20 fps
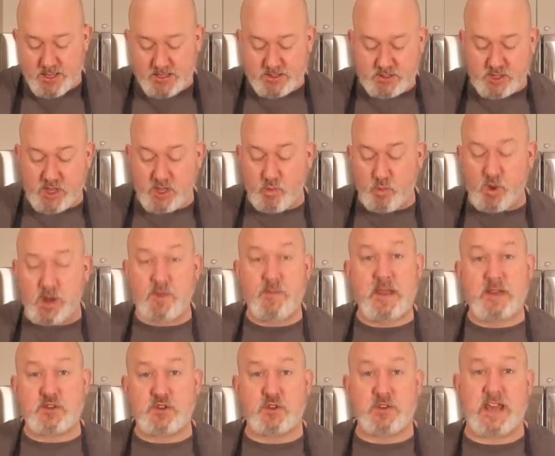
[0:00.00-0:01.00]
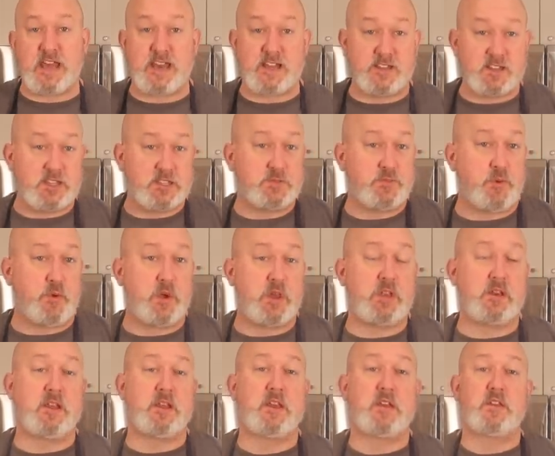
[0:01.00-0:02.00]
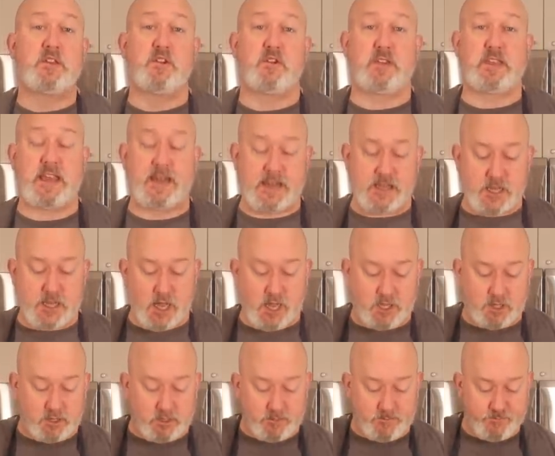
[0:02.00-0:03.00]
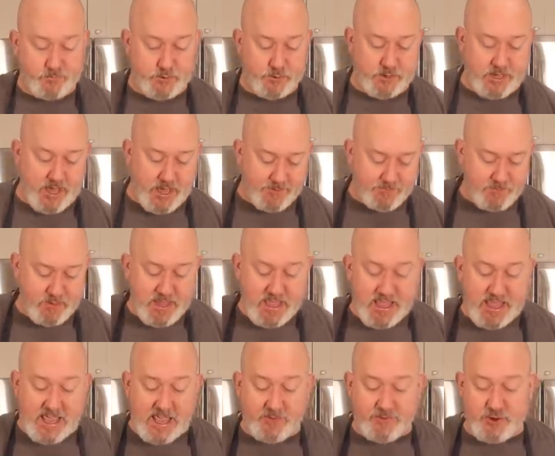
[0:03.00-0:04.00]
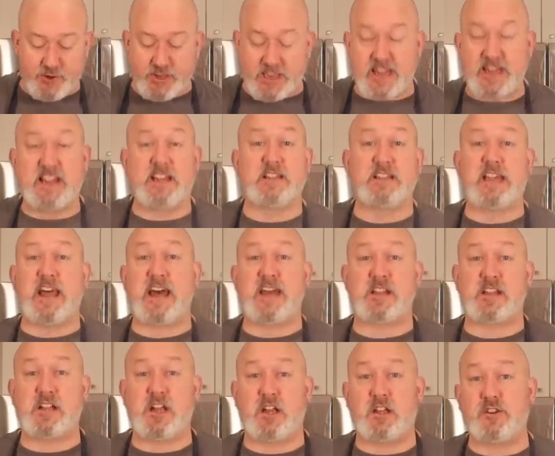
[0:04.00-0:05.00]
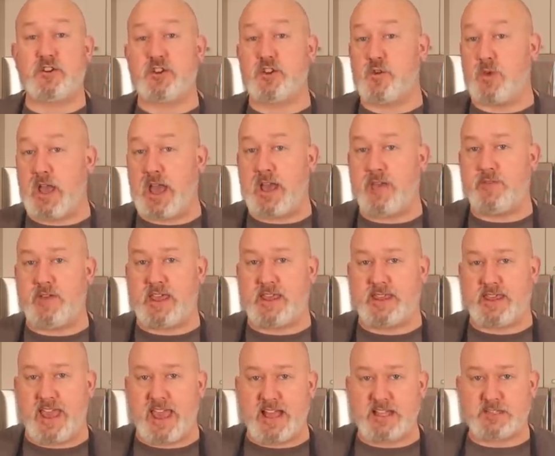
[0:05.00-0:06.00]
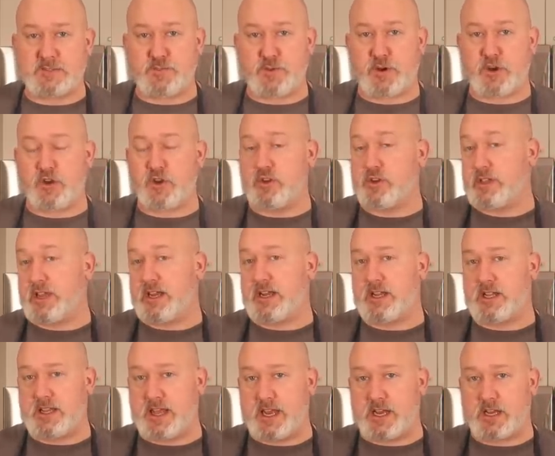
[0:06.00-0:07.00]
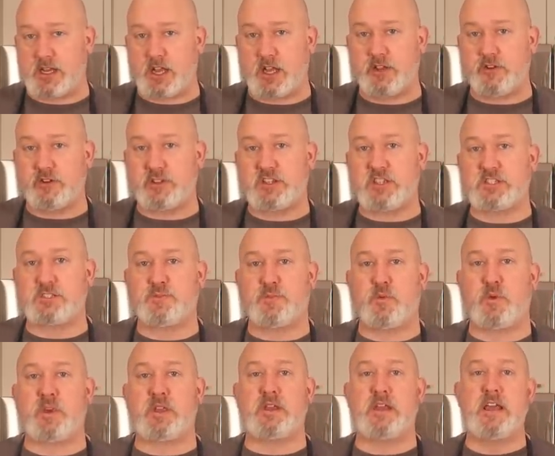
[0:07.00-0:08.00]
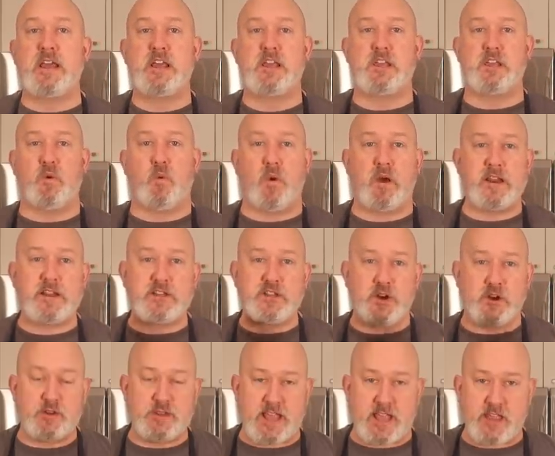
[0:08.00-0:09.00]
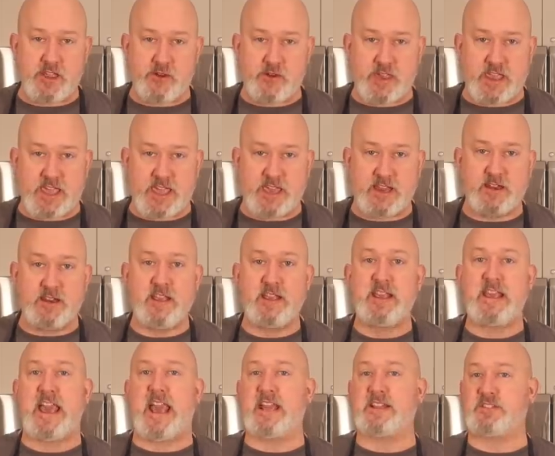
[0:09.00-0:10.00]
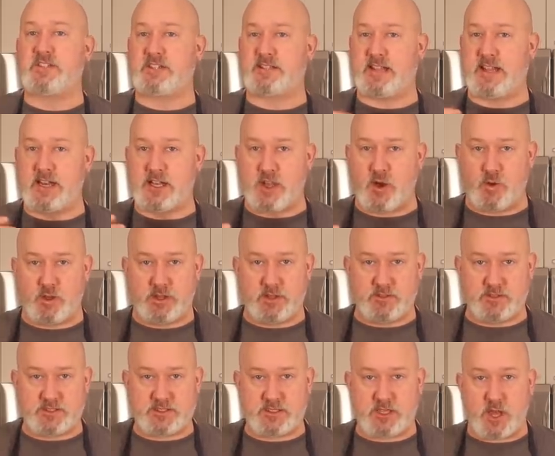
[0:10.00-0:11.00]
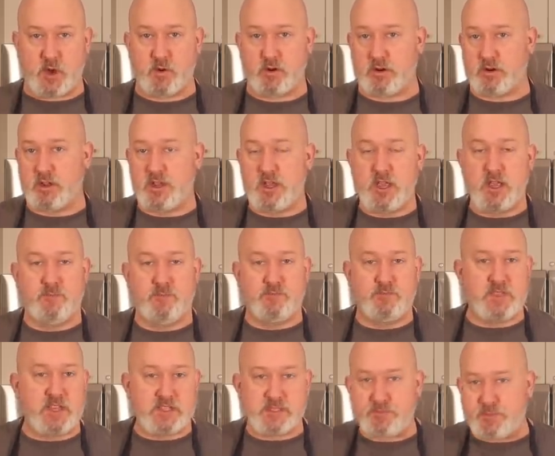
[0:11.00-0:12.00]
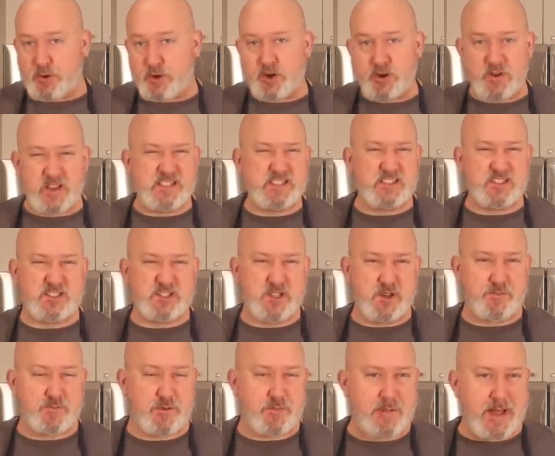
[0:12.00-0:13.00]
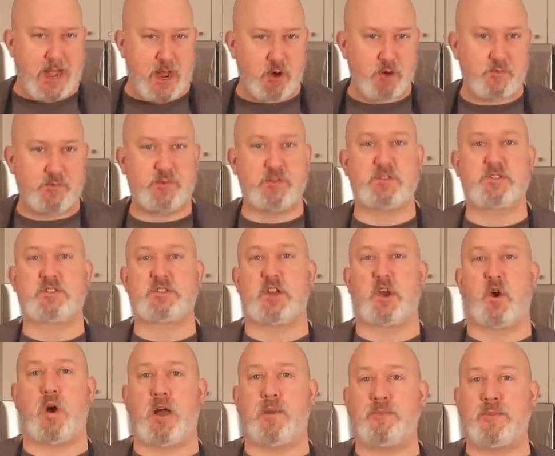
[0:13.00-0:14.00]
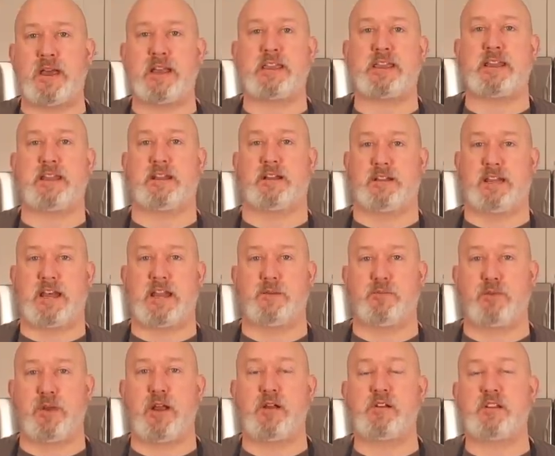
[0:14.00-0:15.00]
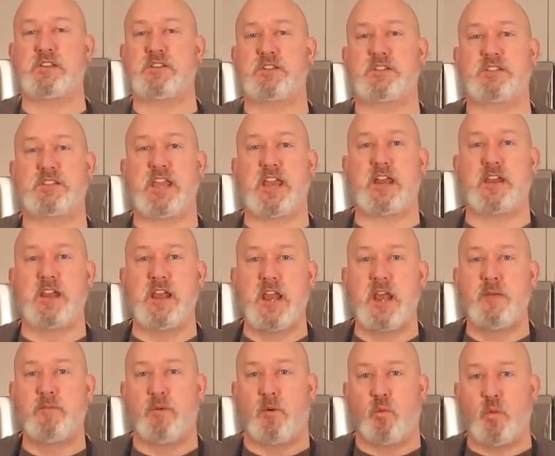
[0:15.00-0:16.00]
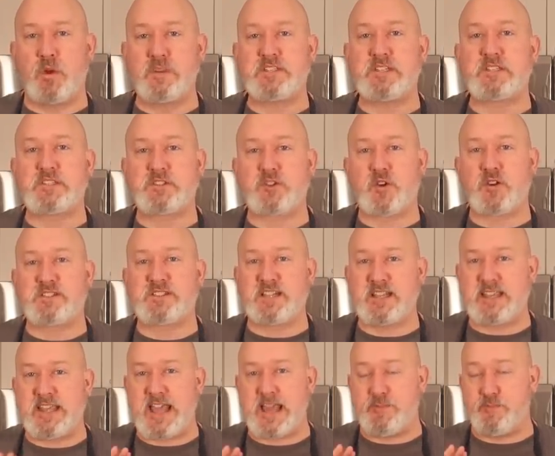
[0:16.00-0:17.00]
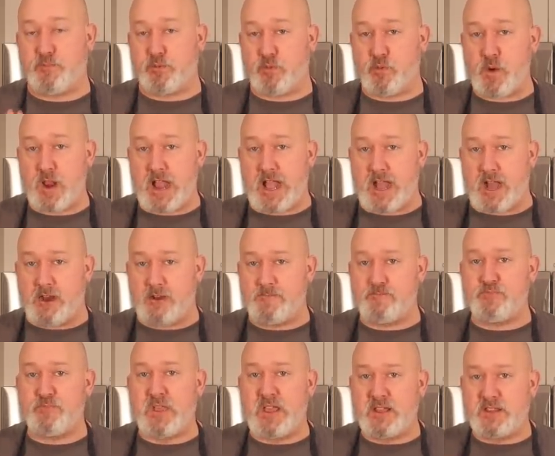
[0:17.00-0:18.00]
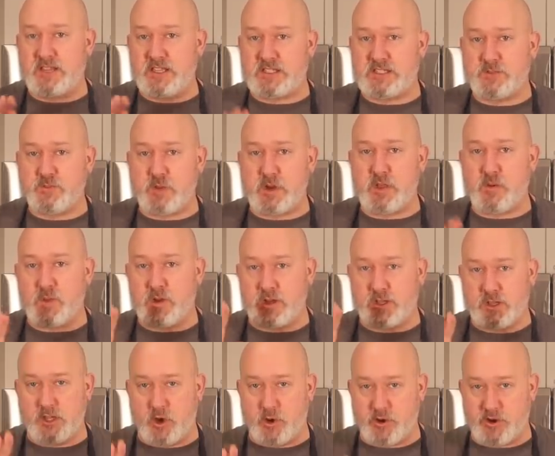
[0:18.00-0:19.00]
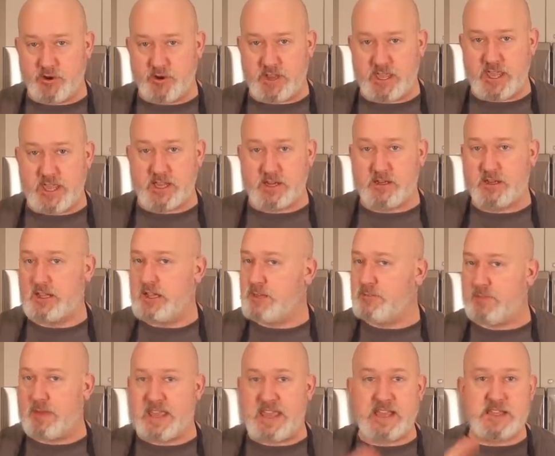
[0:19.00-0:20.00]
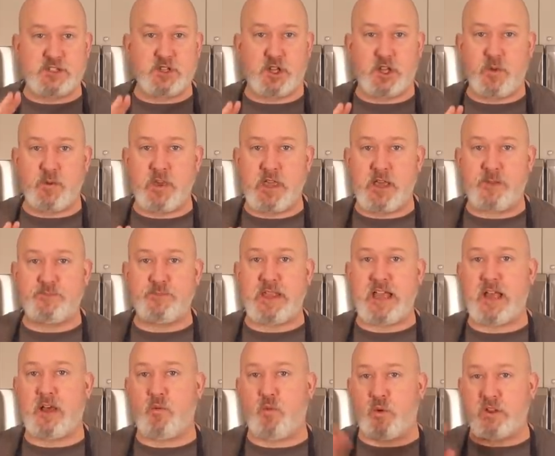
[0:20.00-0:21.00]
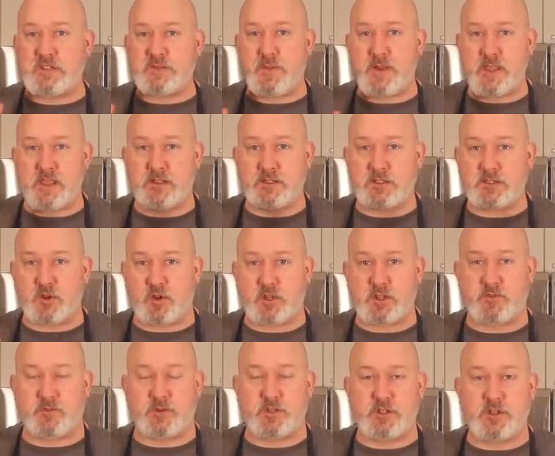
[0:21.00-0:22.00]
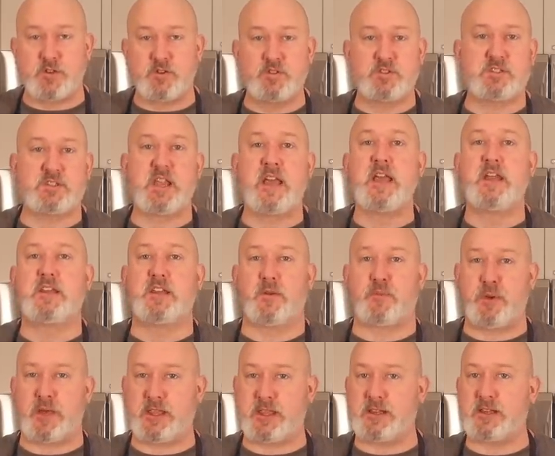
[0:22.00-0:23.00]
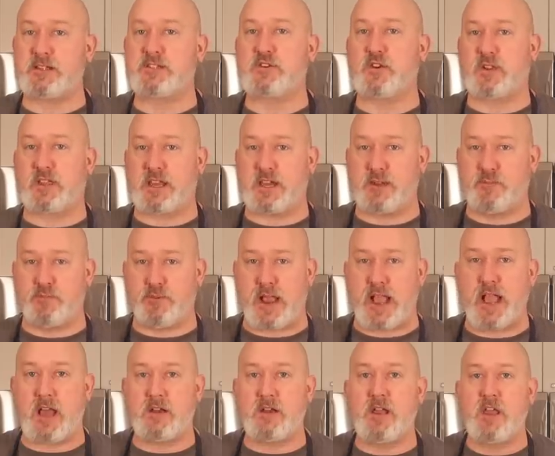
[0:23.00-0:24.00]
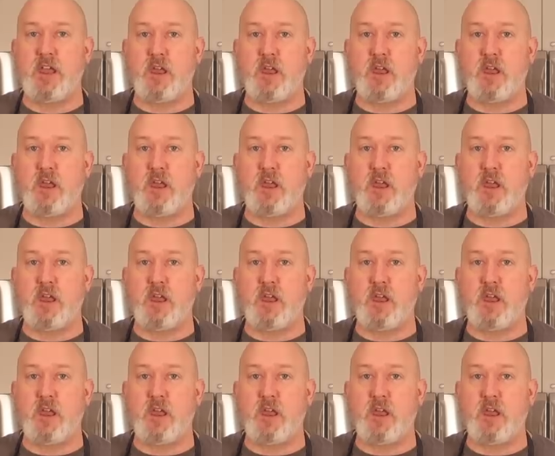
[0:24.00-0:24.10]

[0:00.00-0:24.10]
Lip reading: So you wanna make sure that at this point, you're getting color, okay? If you're getting a lot of color, you have a gas burner, you're getting a lot of color at this point, you wanna turn down your heat and just let it go a little slower. This burner isn't super powerful, so I'm not getting a lot of browning just yet, but once it starts to get brown, this is where you wanna lower your heat. My heat's all the way up now. Once my ends start to reduce, they're probably gonna start getting brown.